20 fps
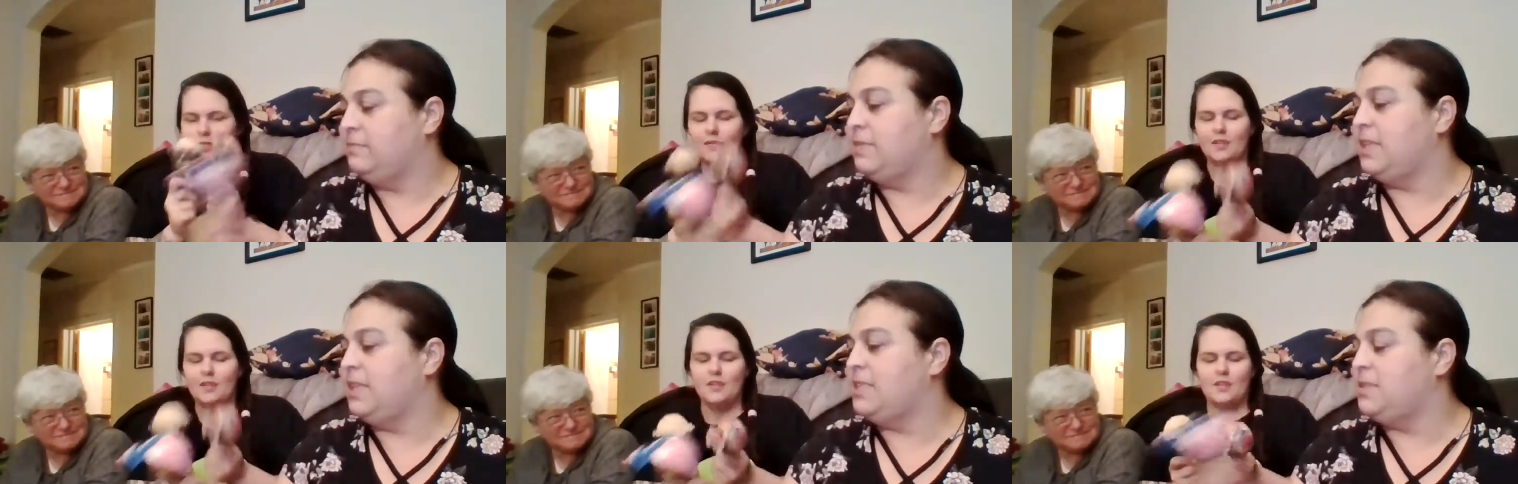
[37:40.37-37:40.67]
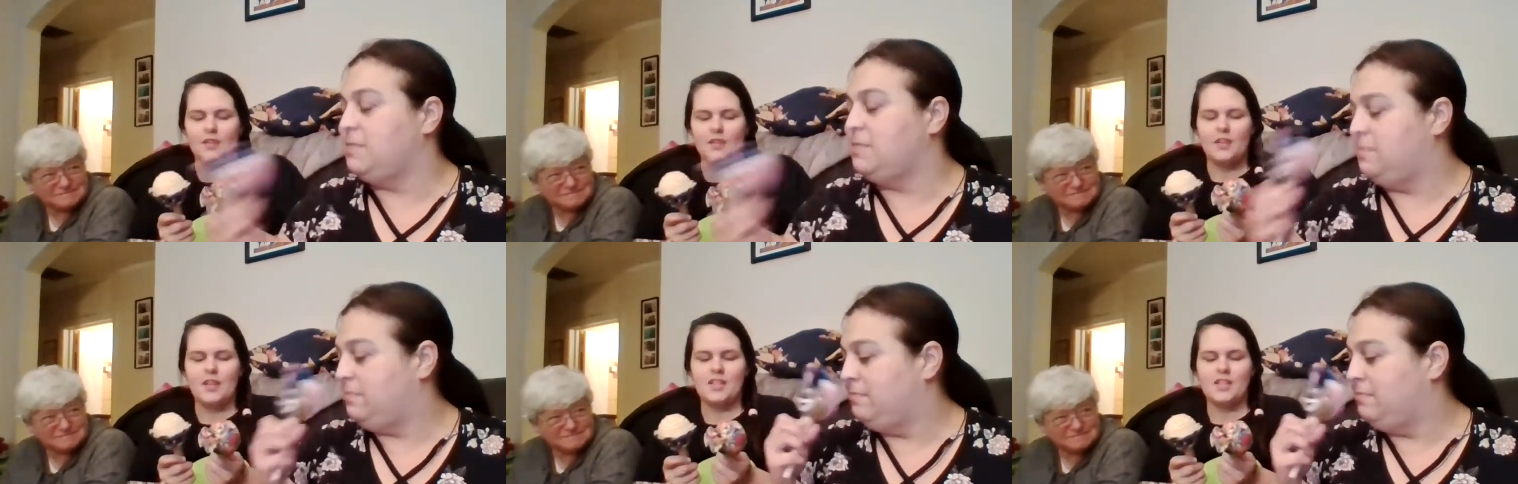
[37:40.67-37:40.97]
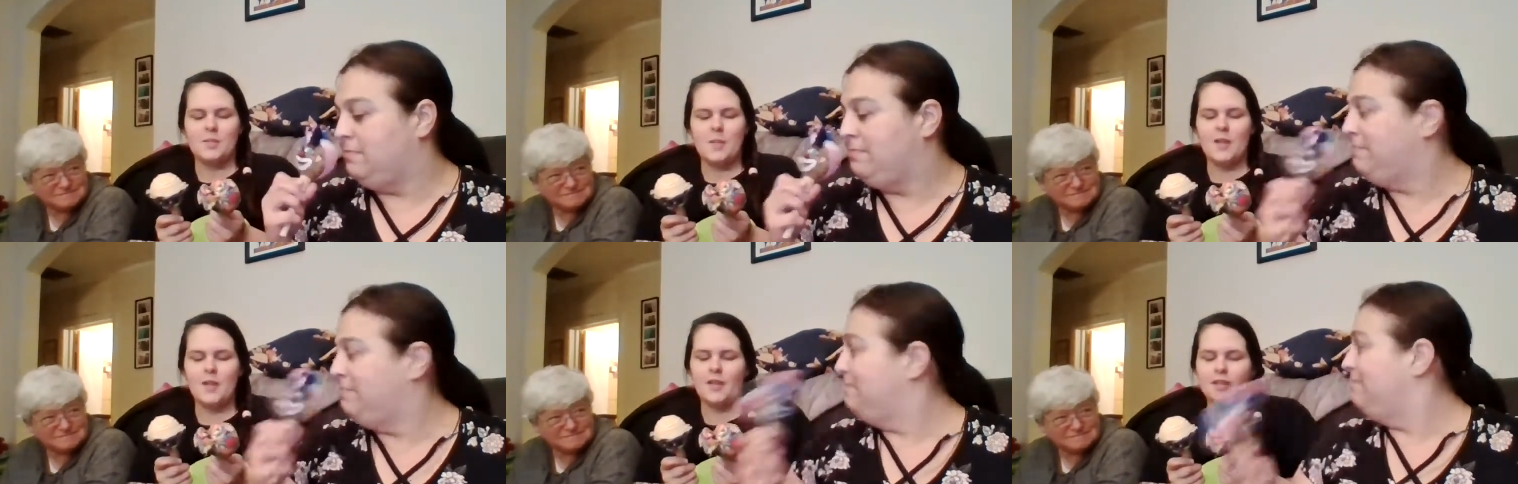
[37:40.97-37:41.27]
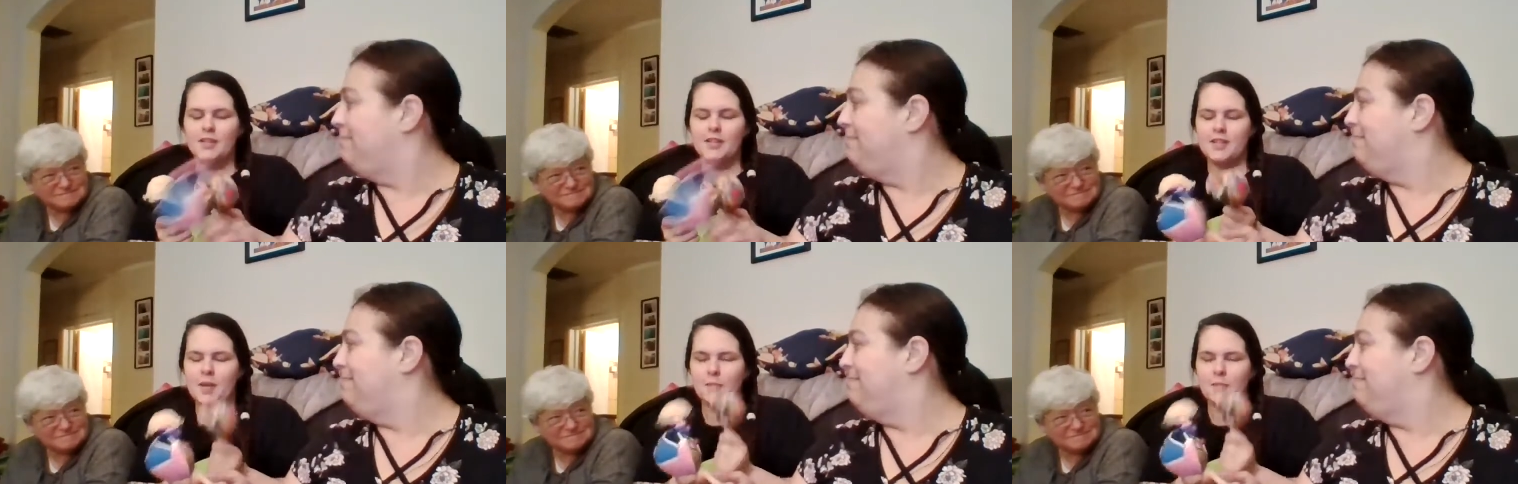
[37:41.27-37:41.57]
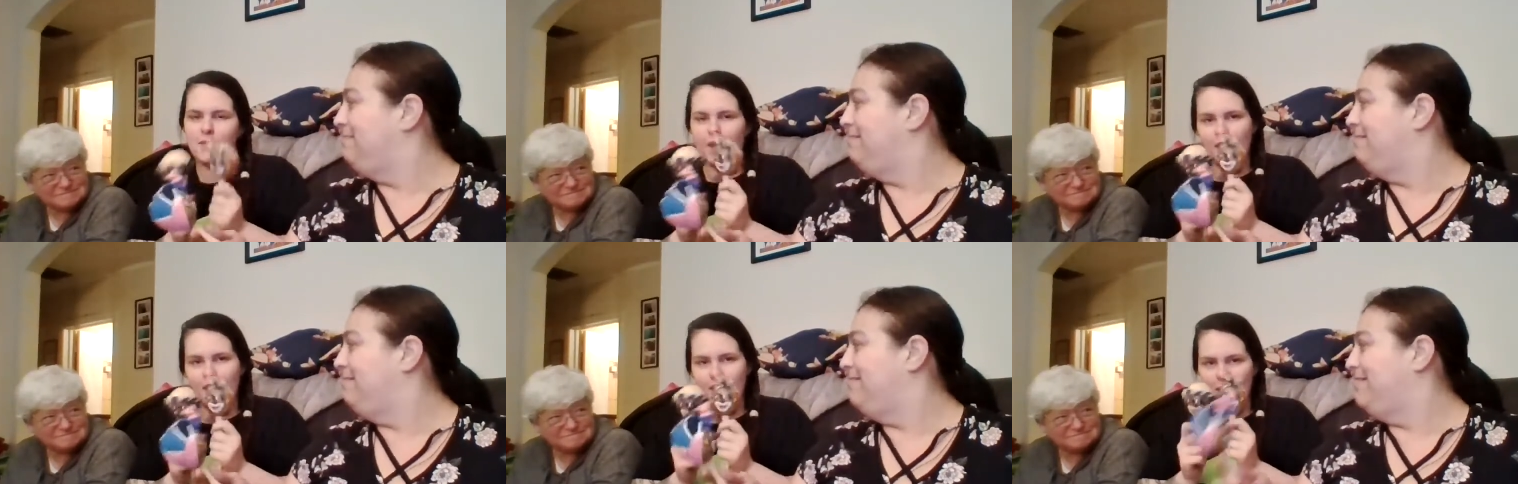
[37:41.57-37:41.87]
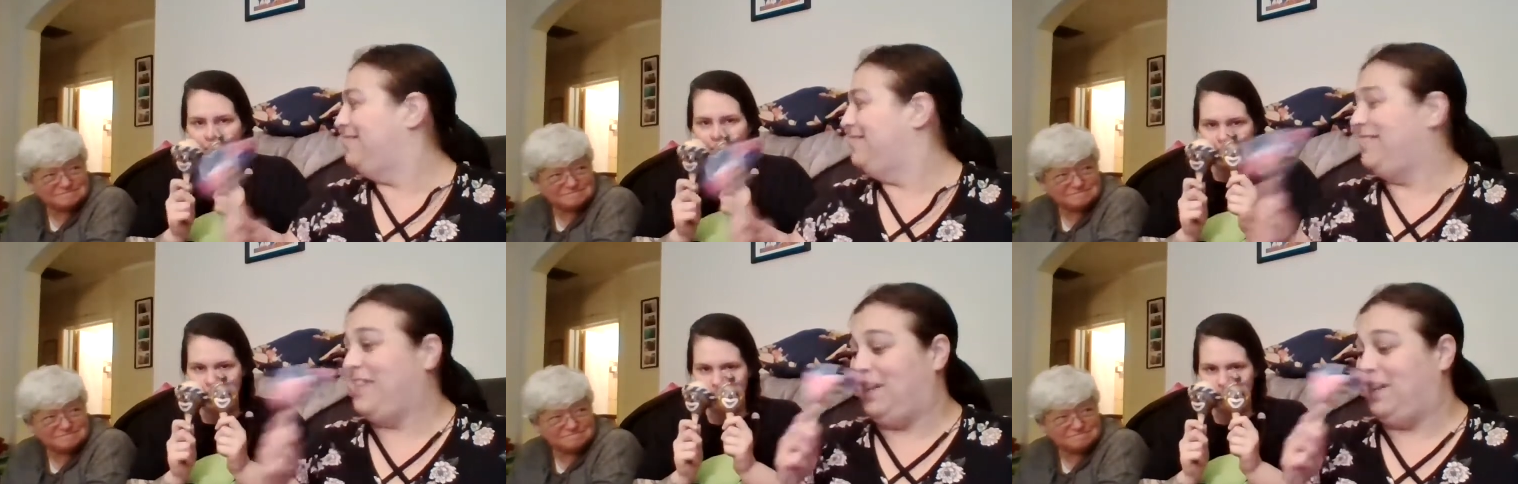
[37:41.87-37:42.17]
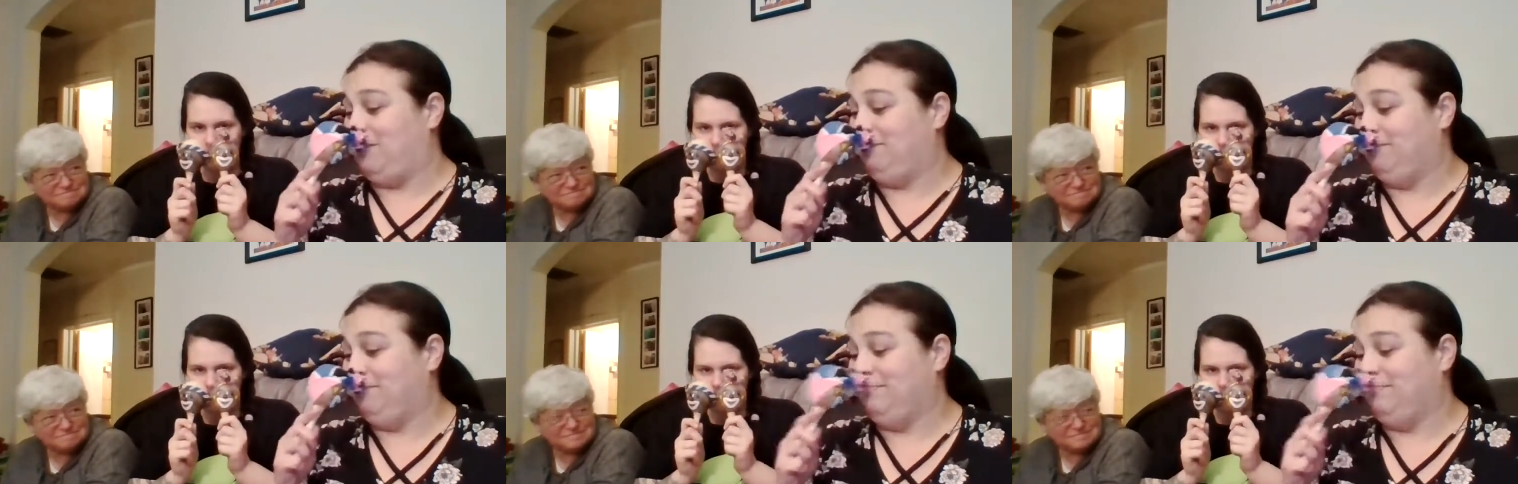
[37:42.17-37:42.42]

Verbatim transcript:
Speaker 1: They, they smell like something. Yeah.